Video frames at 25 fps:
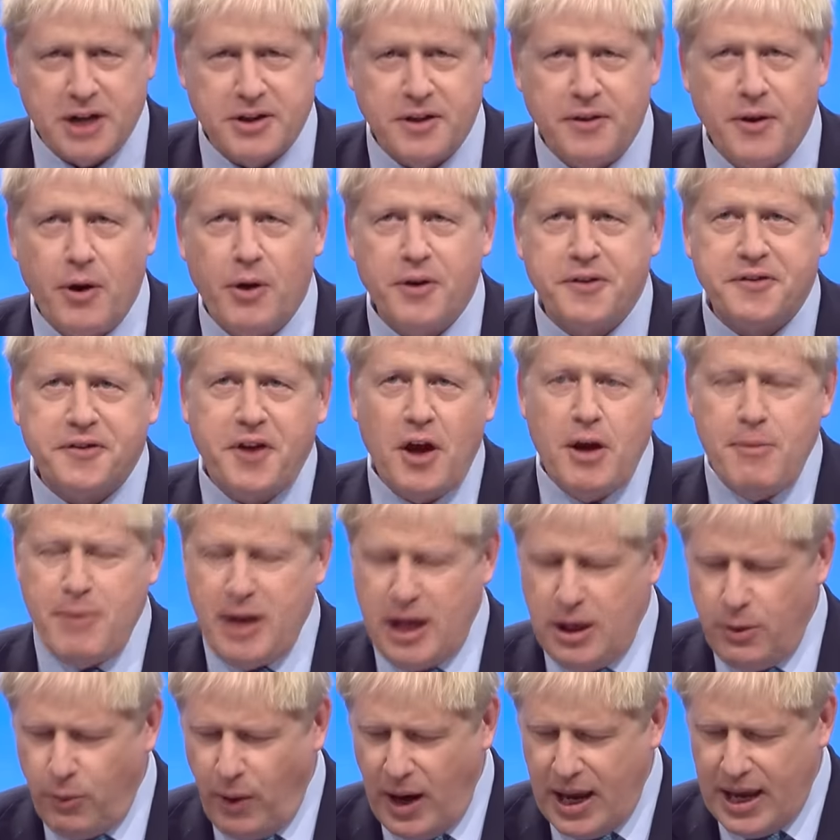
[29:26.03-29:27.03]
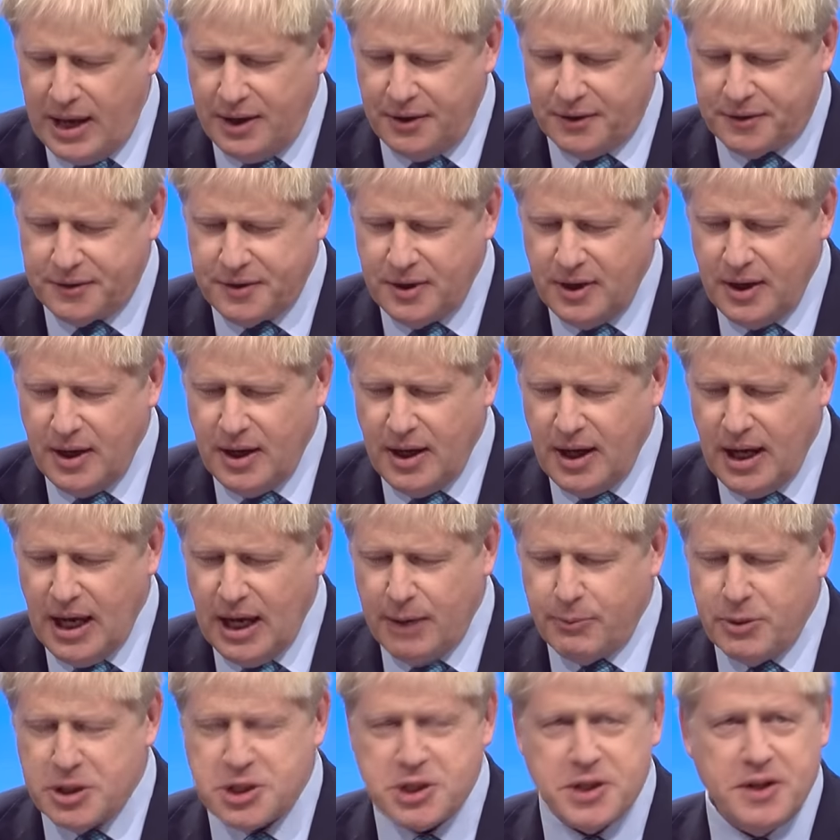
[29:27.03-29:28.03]
And there are so many ways in
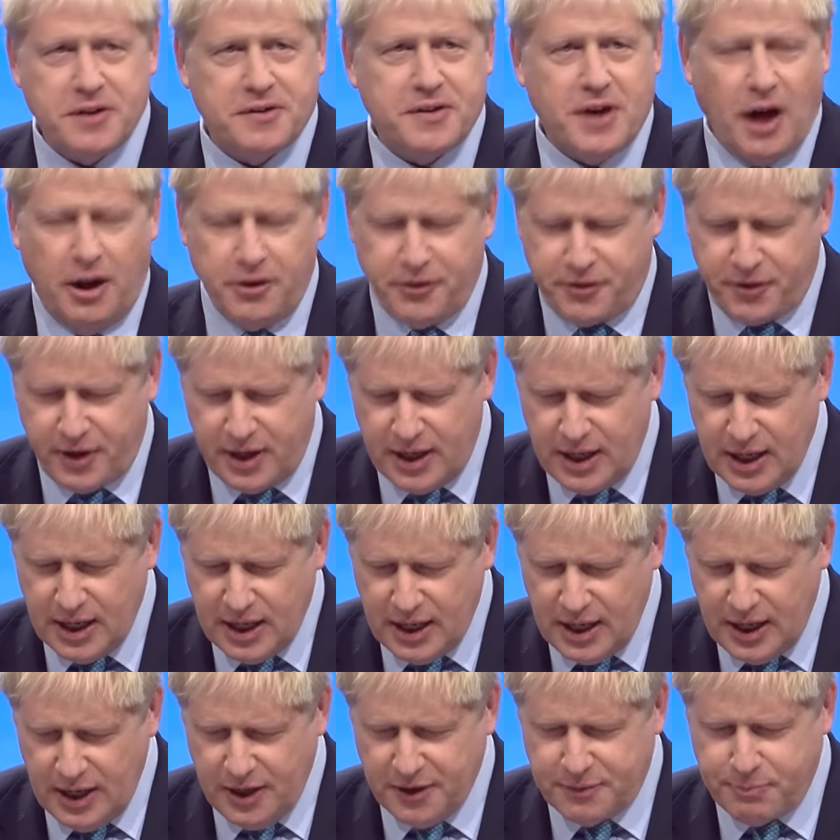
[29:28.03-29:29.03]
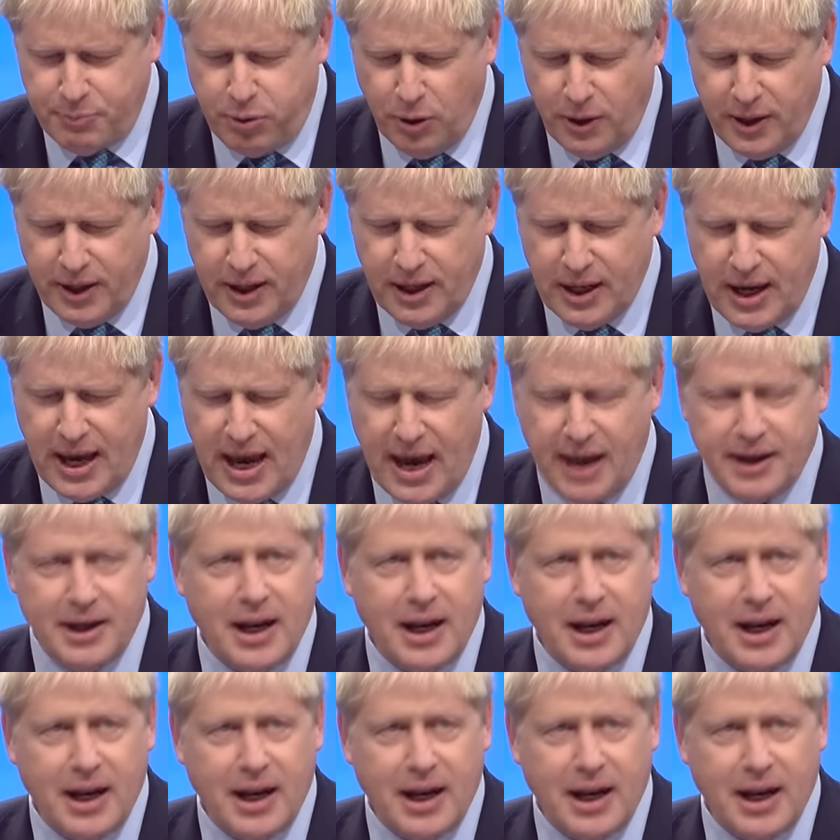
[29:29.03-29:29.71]
which this country is pulling ahead.